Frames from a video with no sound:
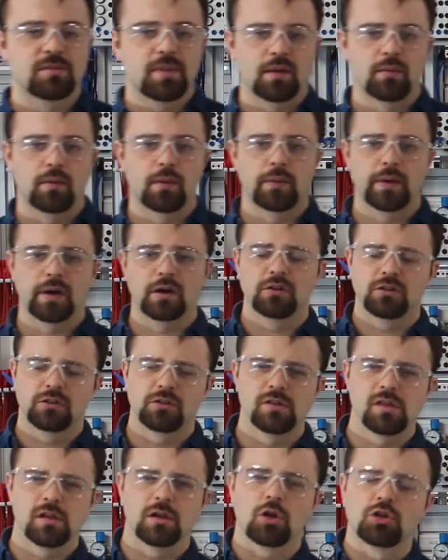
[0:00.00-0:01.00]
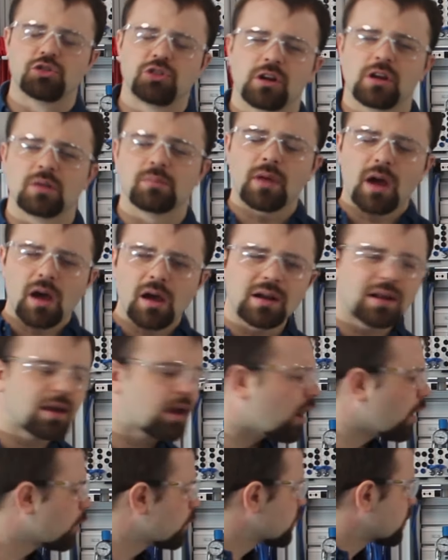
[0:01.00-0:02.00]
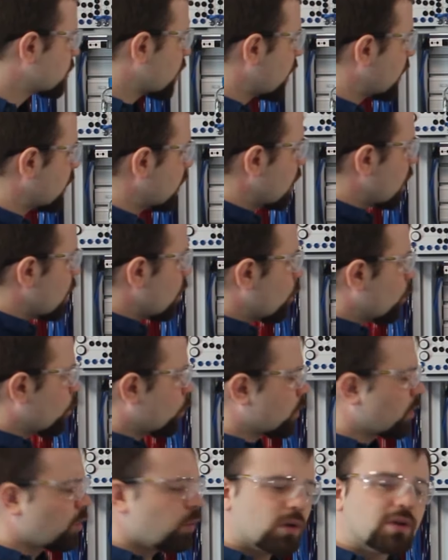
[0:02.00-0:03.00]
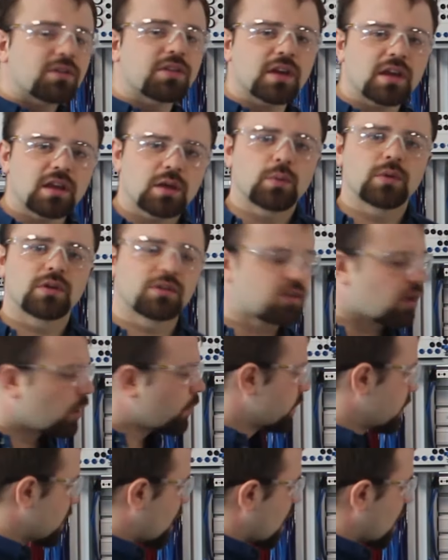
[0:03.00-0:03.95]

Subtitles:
the bit where we're going to do the logic. And earlier I was saying you would think you would start with